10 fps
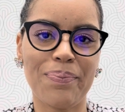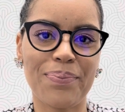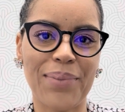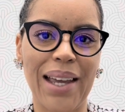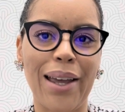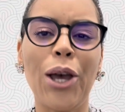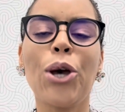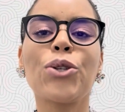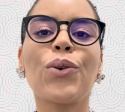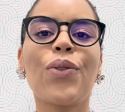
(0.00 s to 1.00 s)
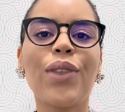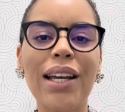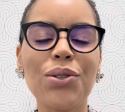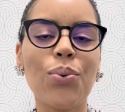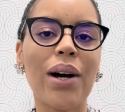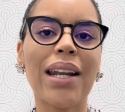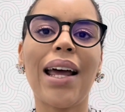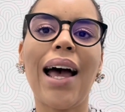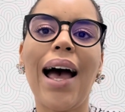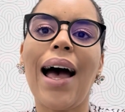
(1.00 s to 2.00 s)
okay? So that's what
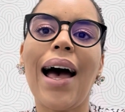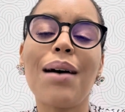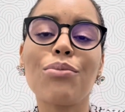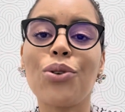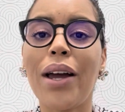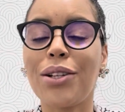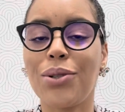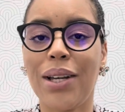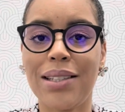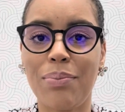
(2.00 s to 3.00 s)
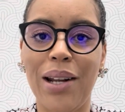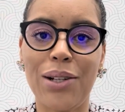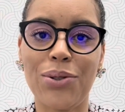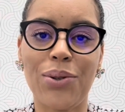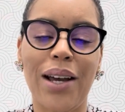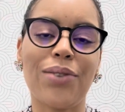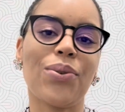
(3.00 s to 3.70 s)
I'm trying to explain to you guys,